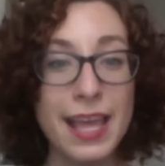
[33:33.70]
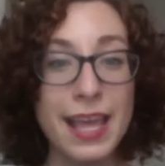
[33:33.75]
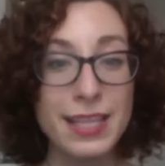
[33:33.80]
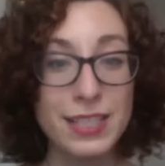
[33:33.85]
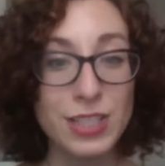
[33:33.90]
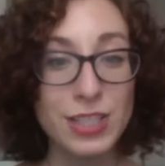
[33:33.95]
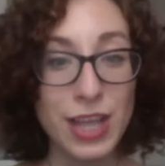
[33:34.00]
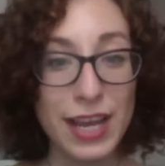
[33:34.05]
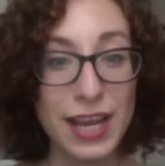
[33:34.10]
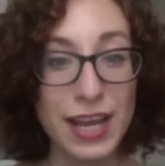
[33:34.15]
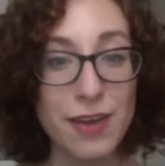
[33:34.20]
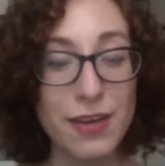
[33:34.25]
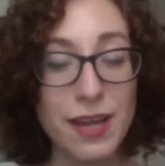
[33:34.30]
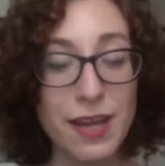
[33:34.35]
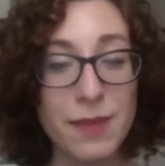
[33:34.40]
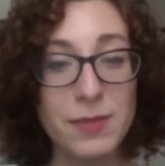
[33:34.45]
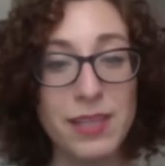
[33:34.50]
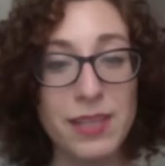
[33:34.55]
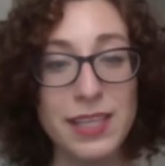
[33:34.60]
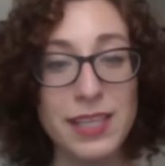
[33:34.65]
check out
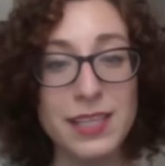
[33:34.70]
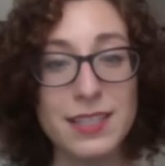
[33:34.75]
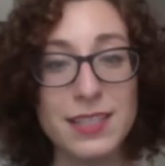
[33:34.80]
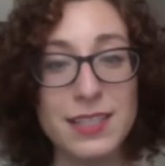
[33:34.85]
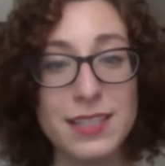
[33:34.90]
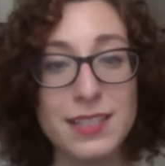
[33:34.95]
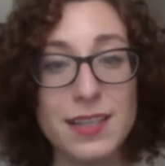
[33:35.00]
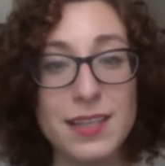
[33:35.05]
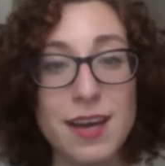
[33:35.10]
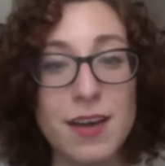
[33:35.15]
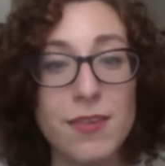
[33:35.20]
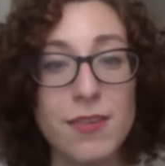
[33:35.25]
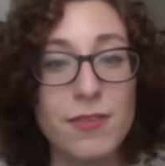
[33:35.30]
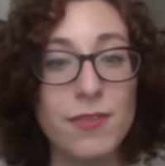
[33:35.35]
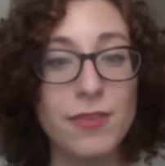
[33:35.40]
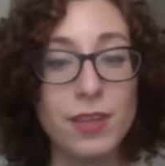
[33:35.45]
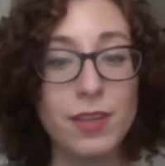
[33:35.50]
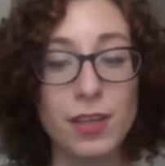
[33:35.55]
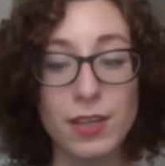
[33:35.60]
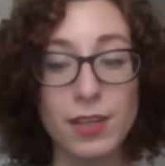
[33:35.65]
Emily's
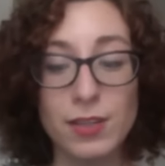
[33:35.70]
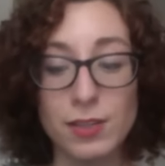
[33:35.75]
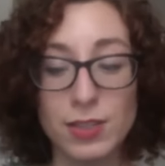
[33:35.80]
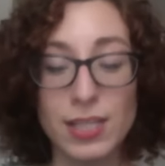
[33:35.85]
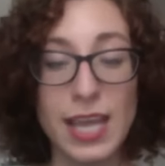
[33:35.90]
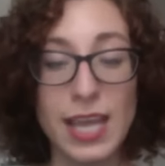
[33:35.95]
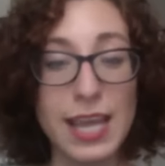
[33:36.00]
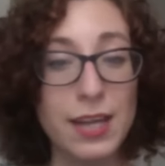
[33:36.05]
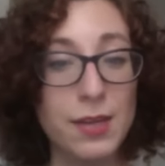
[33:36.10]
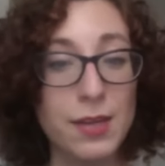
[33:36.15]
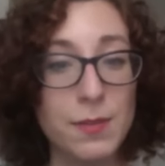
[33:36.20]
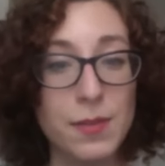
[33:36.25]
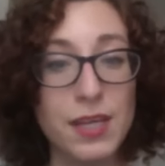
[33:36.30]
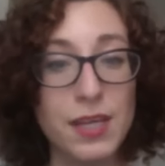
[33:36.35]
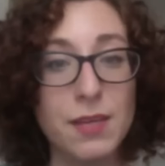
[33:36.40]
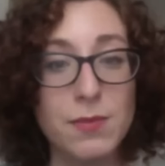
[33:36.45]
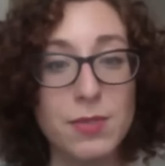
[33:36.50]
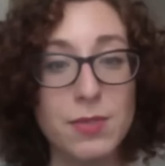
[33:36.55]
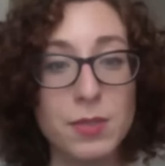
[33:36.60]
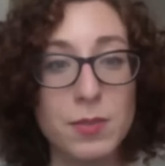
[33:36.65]
stuff. Take her
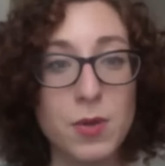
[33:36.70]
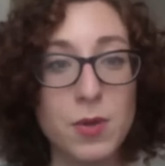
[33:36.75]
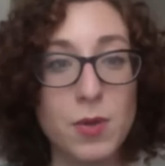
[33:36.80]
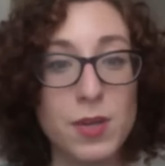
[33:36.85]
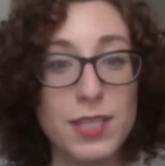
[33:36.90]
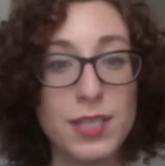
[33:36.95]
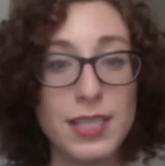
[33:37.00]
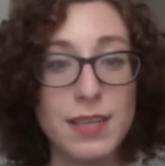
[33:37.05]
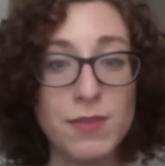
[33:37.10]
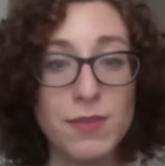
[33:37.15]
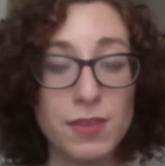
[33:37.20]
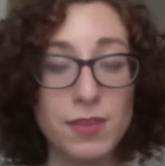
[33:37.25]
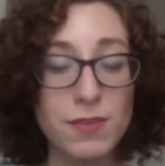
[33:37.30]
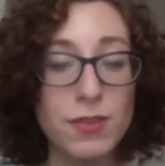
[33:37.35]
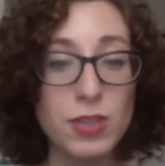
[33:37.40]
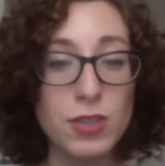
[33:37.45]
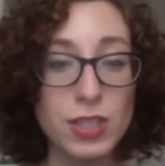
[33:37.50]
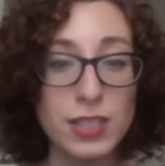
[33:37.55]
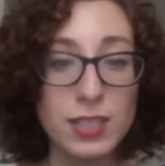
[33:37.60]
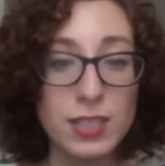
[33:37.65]
mediumship course. Even if
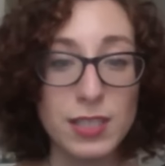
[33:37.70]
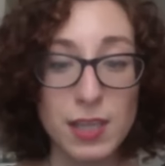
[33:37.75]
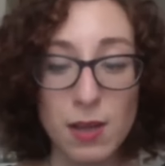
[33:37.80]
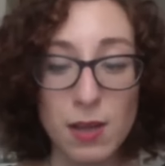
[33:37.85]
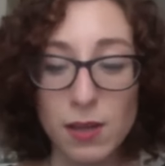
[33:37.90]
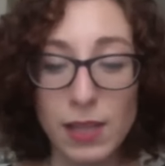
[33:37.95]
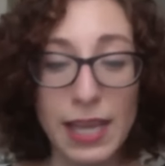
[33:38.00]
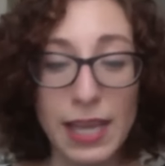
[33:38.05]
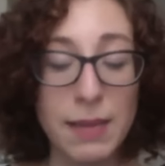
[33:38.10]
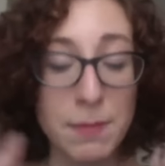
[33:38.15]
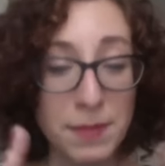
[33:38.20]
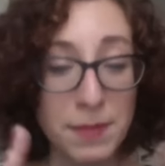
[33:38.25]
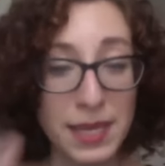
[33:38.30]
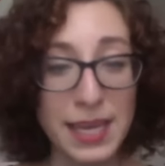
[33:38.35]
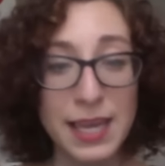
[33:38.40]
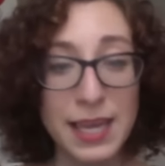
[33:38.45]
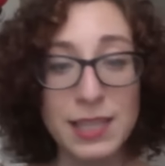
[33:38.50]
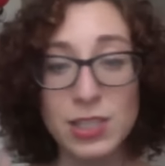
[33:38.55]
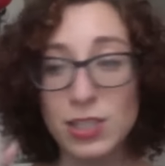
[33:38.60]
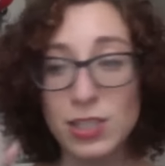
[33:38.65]
you just, like
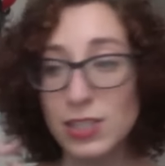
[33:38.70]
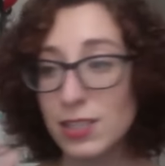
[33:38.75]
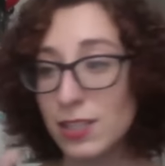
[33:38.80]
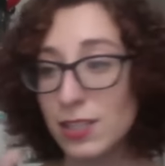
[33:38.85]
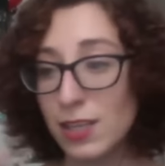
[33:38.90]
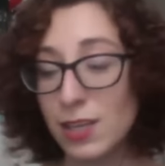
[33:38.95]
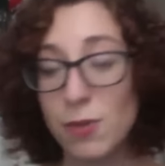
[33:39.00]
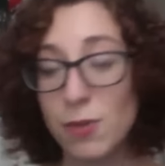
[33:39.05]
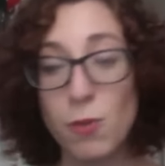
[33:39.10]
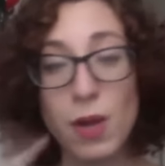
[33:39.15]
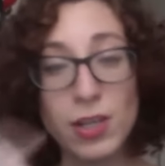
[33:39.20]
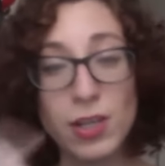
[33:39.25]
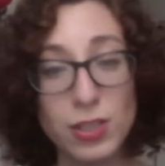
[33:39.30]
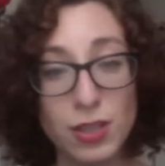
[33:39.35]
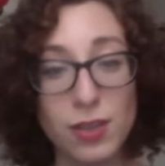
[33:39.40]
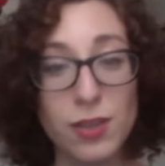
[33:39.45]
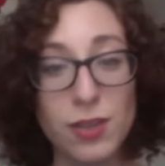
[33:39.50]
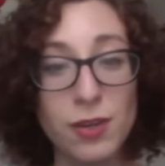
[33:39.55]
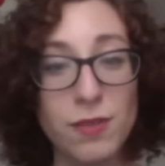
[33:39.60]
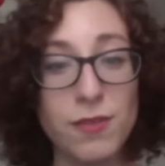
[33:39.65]
me, and just you watch
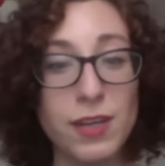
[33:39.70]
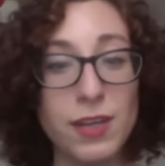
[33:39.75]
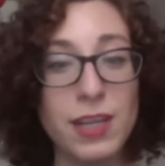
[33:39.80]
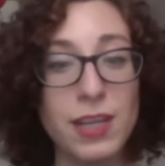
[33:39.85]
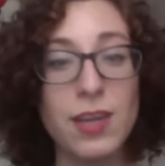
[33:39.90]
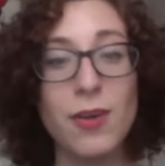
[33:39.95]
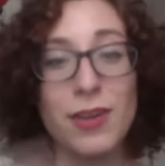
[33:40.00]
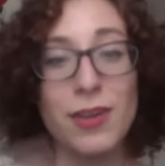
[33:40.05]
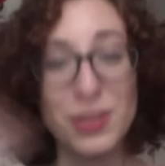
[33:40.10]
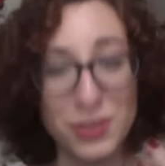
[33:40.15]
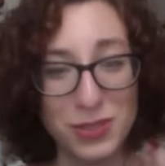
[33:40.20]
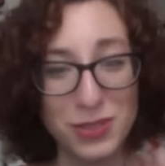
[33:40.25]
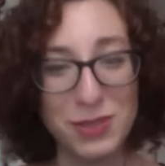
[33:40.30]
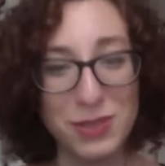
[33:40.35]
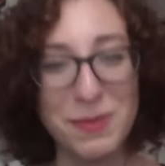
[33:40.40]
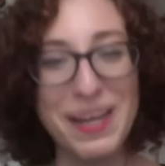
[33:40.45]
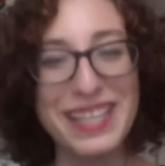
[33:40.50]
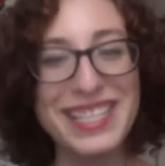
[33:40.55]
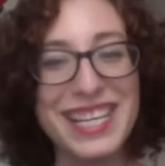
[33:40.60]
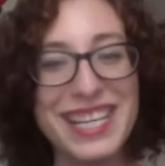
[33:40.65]
the third video and you do a
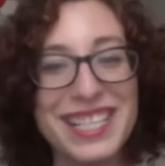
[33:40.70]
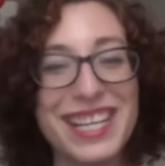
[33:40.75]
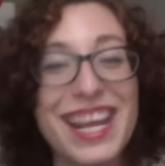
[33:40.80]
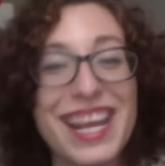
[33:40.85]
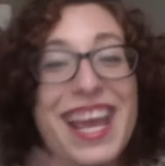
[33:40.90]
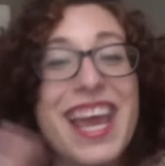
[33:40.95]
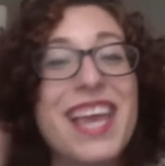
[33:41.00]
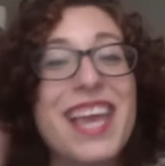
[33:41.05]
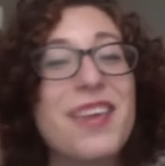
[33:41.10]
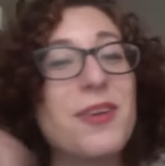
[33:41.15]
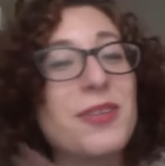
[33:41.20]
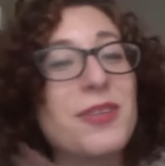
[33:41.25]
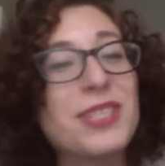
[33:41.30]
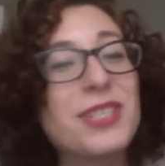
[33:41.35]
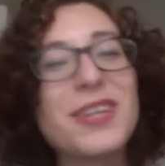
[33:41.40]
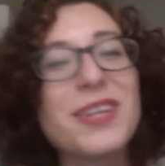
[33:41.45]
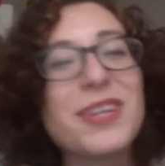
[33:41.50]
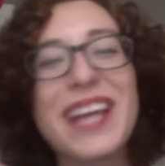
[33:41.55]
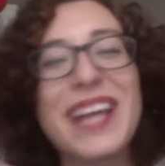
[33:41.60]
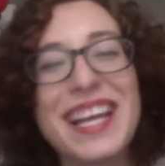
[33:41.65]
meditation, you'll
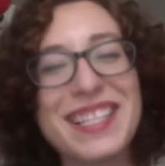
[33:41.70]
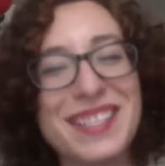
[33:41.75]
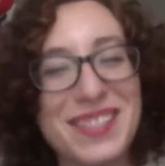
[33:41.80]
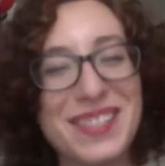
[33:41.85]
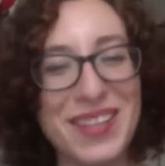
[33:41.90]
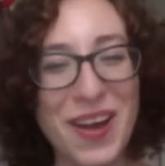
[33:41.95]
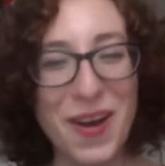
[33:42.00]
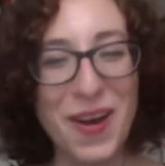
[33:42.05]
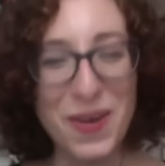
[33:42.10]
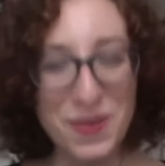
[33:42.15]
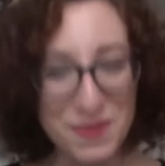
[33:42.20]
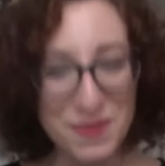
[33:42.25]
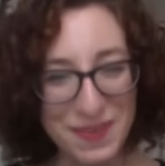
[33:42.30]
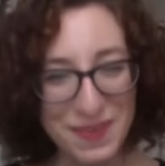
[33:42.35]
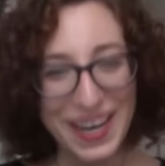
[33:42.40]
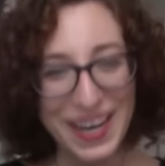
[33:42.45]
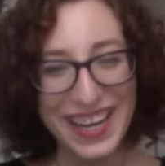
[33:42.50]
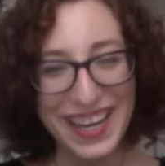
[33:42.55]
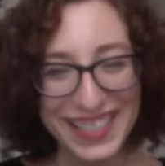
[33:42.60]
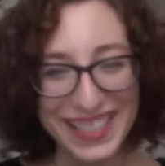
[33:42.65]
still get so
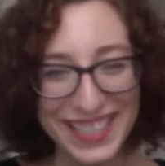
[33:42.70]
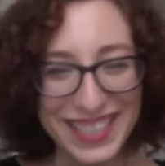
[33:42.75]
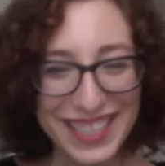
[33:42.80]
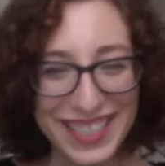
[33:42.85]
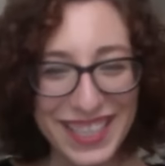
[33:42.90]
much